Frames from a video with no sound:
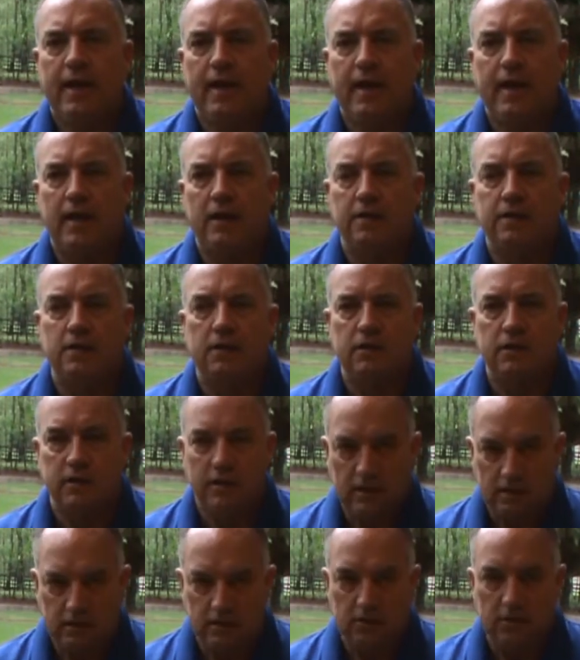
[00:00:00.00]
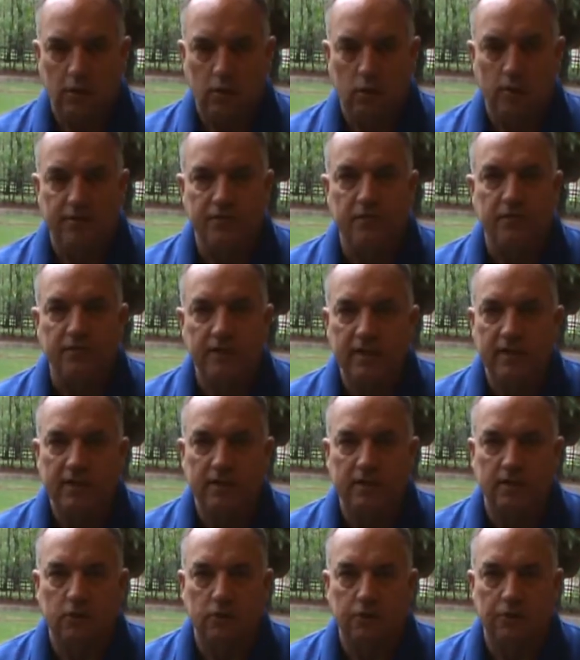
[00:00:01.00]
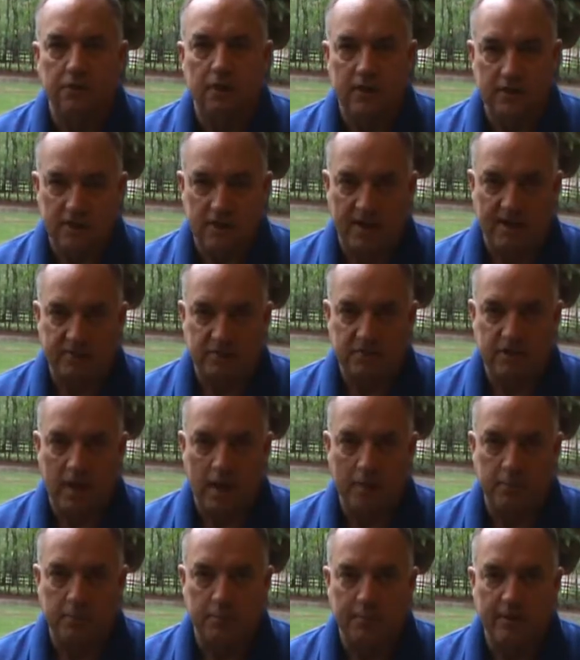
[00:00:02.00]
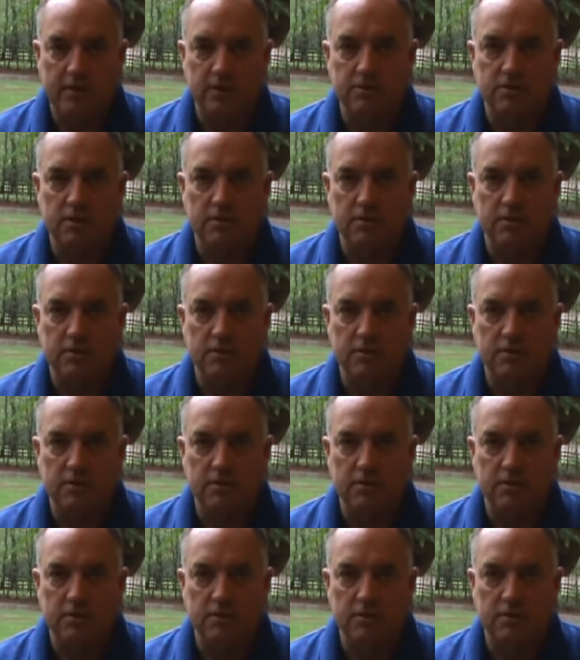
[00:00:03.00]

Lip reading: And you need to know if your vehicle does have a timing belt.